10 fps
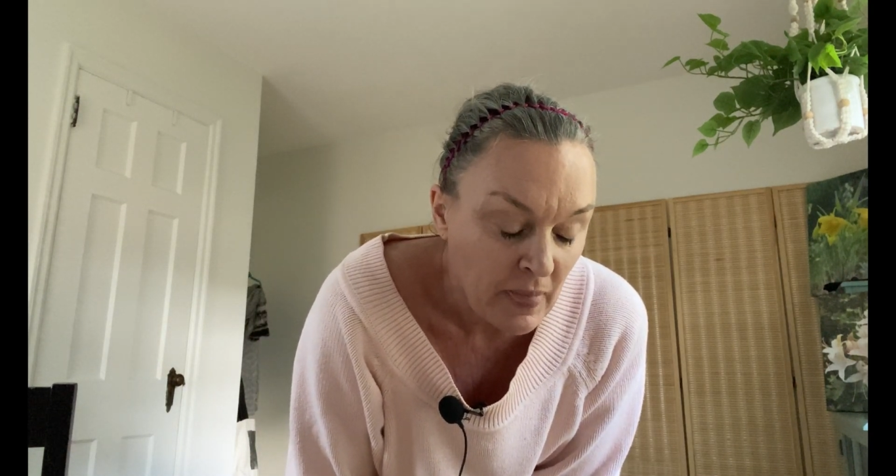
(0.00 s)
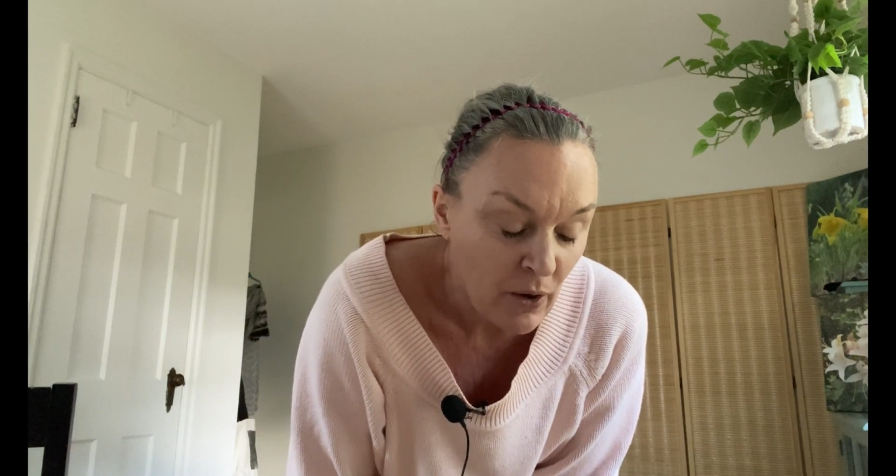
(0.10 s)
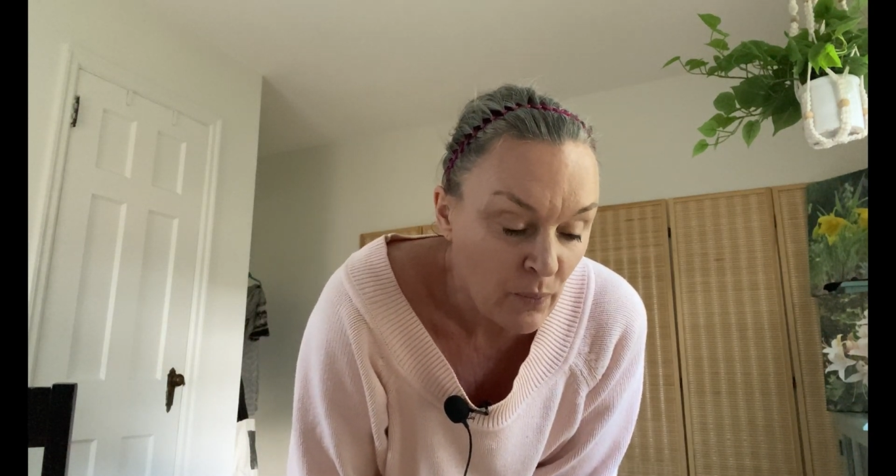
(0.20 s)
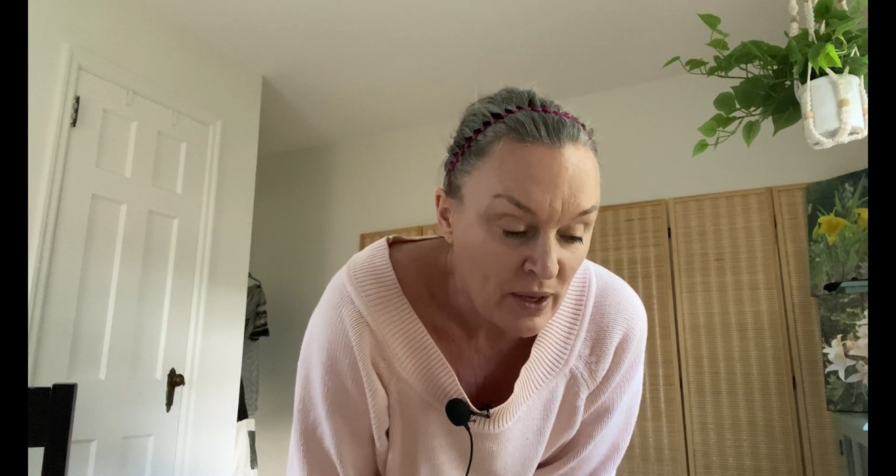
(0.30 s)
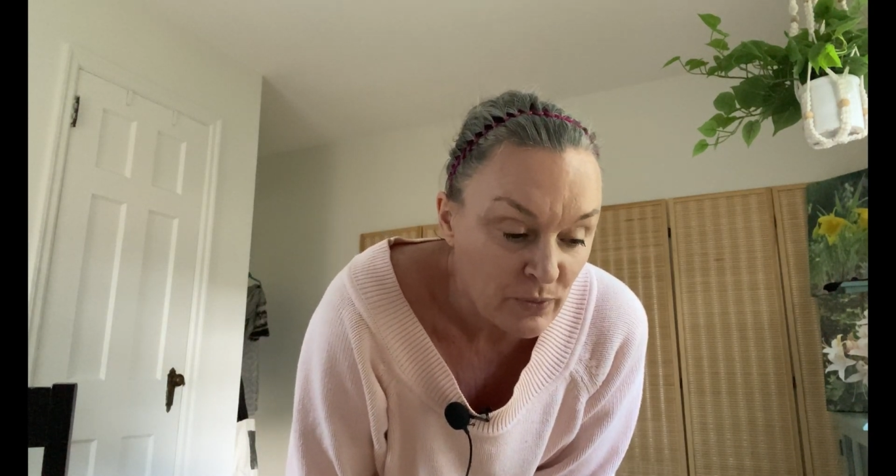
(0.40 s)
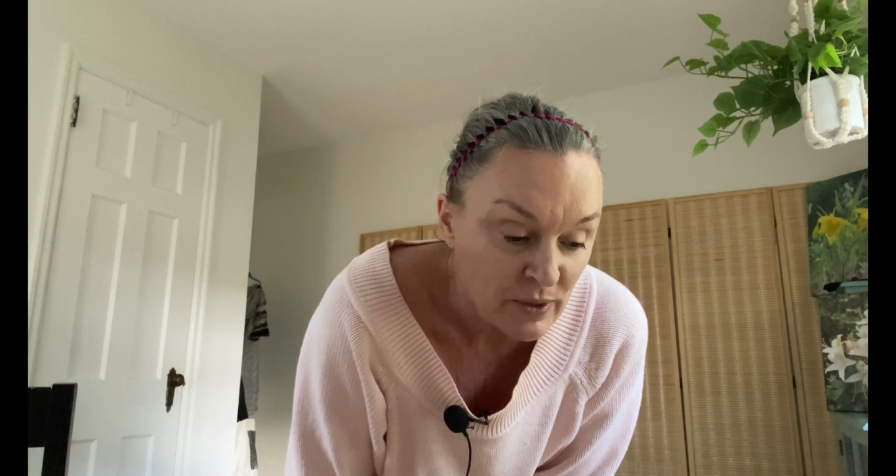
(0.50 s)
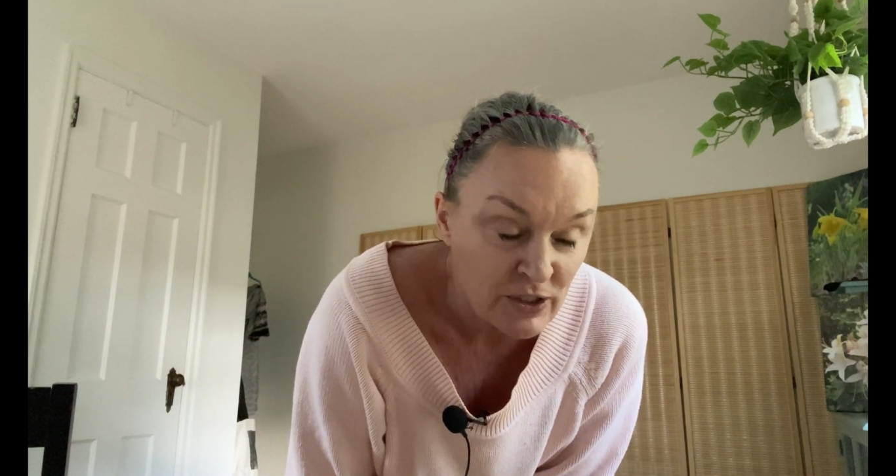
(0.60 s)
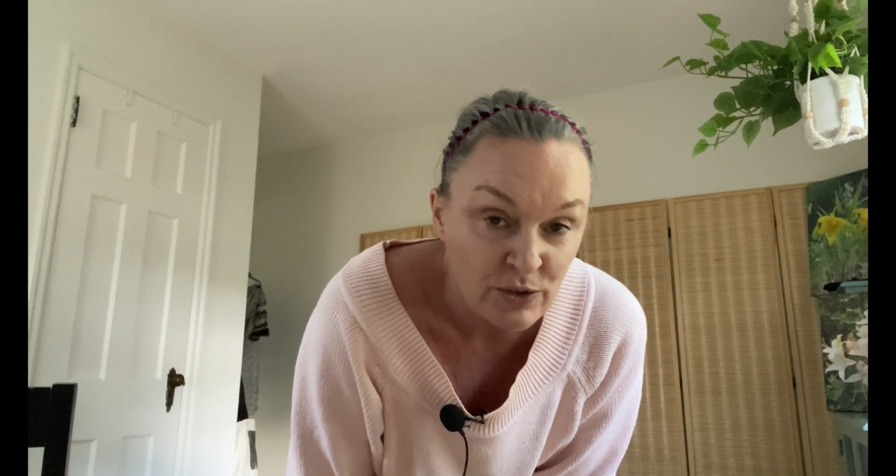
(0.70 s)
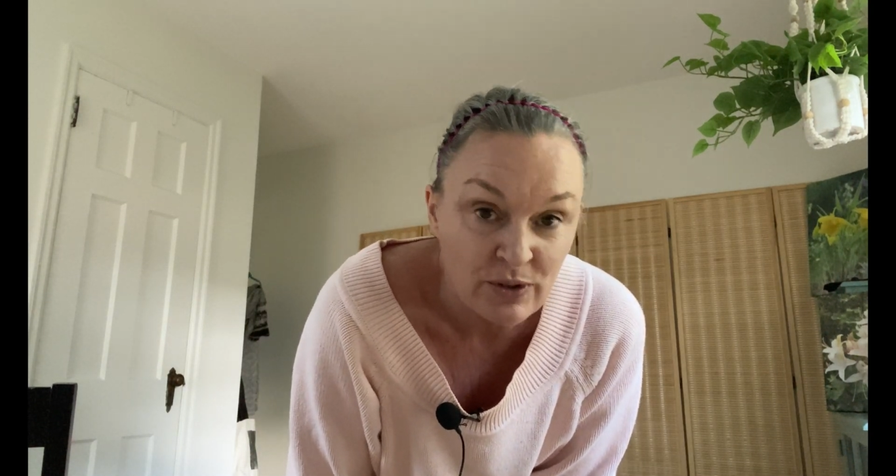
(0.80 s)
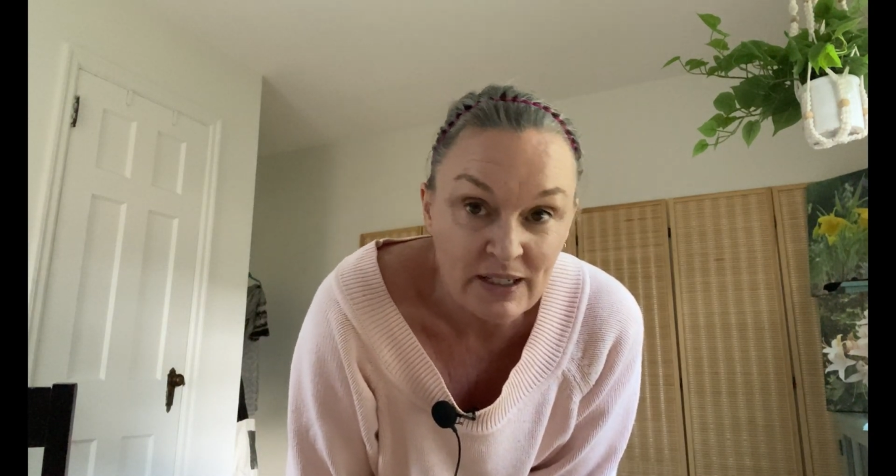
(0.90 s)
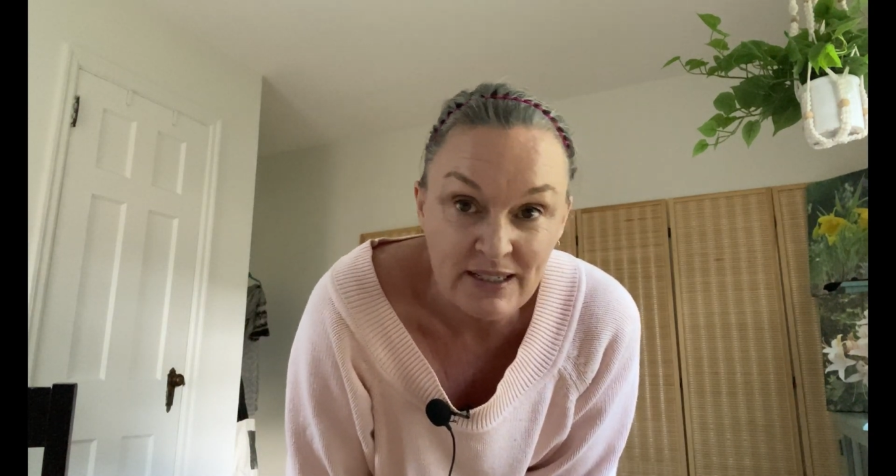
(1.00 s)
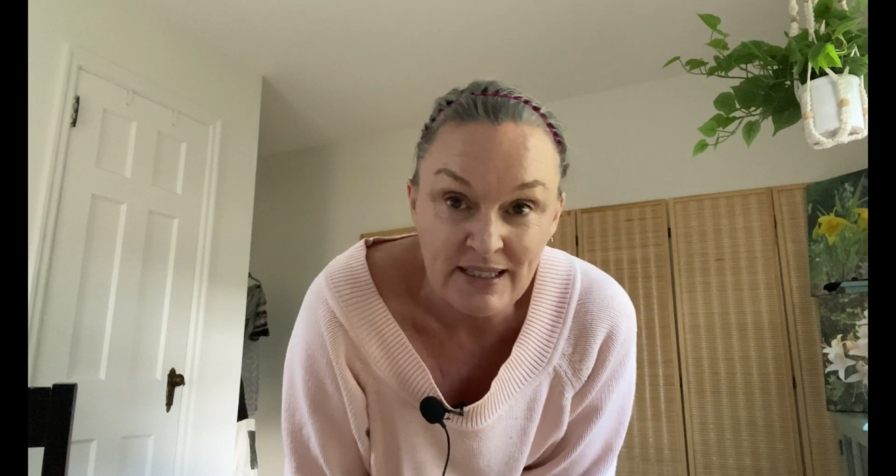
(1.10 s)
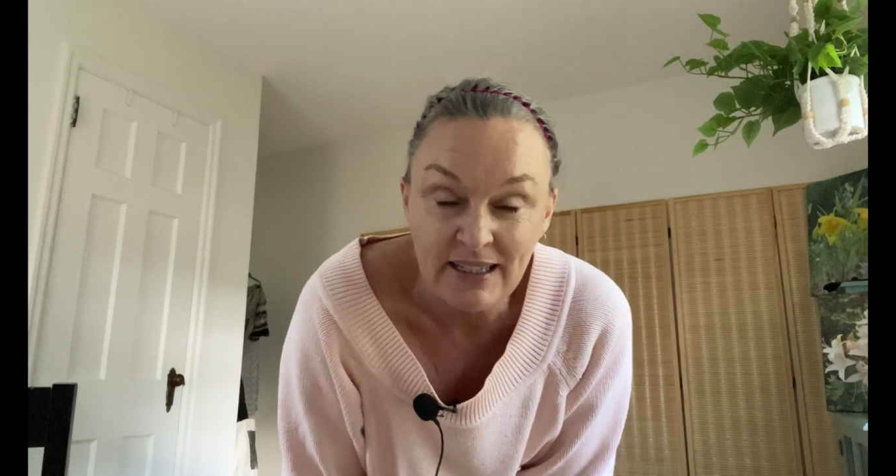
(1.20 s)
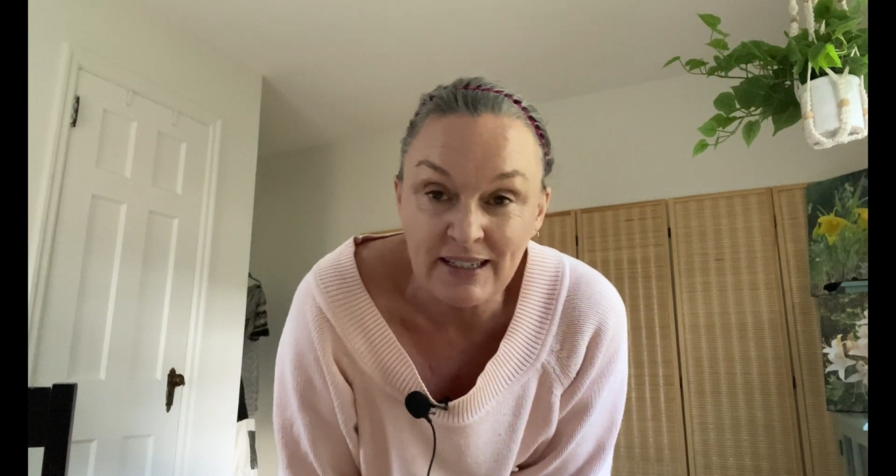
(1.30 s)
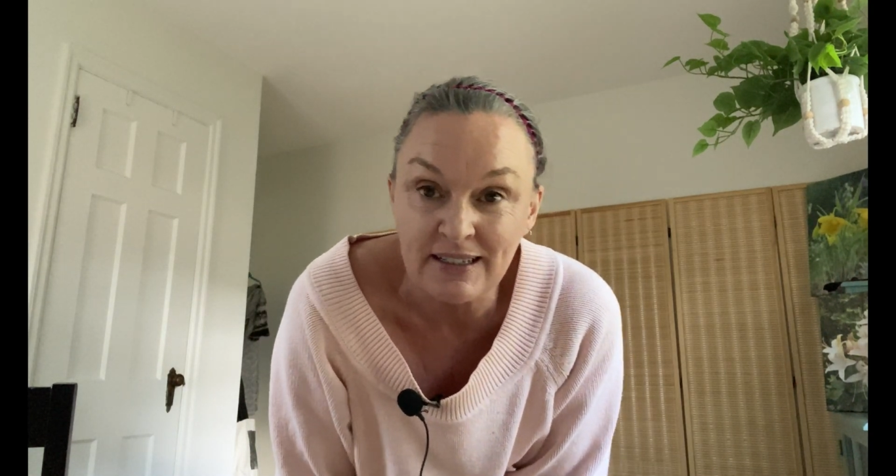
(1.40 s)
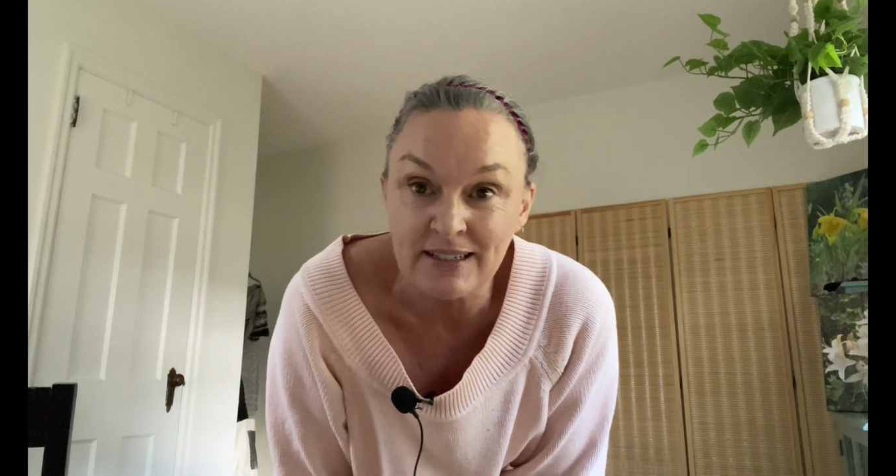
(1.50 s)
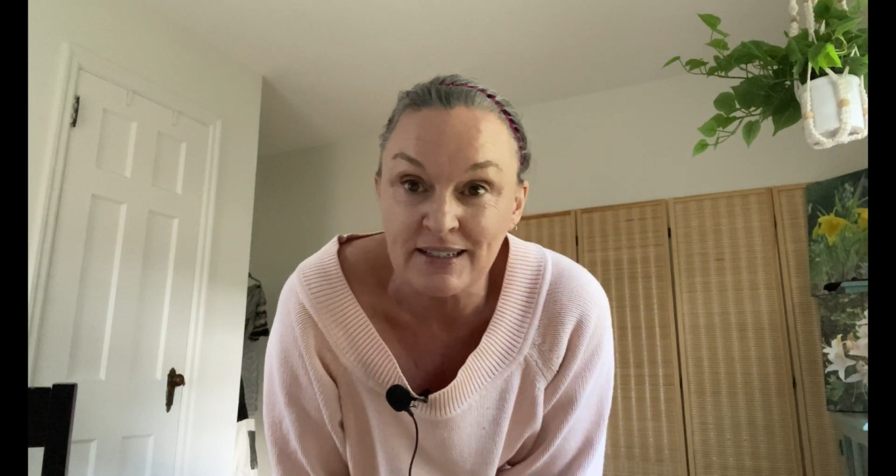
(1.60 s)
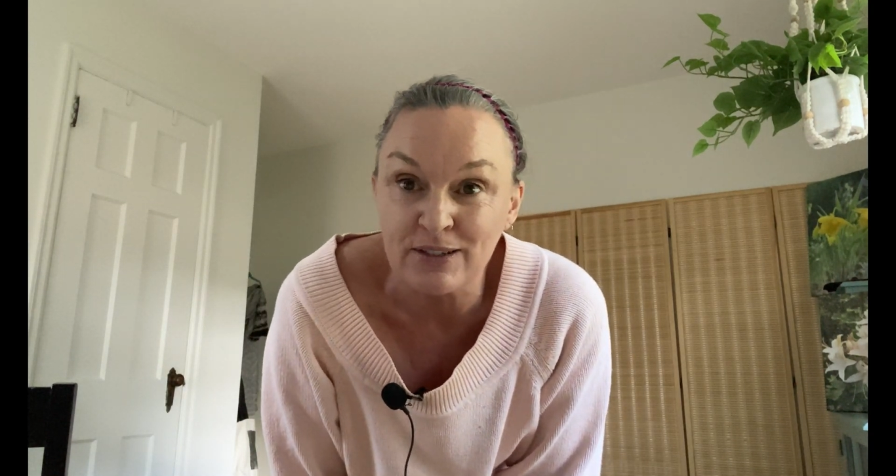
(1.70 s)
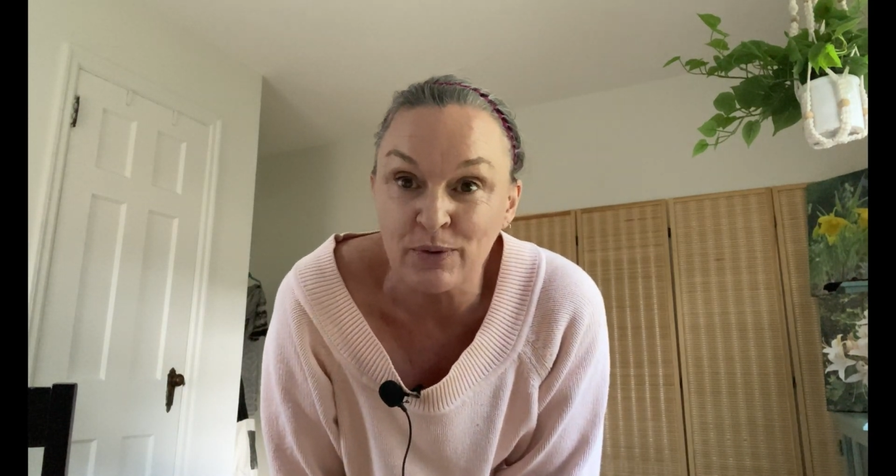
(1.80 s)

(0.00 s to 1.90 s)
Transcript: when we do these things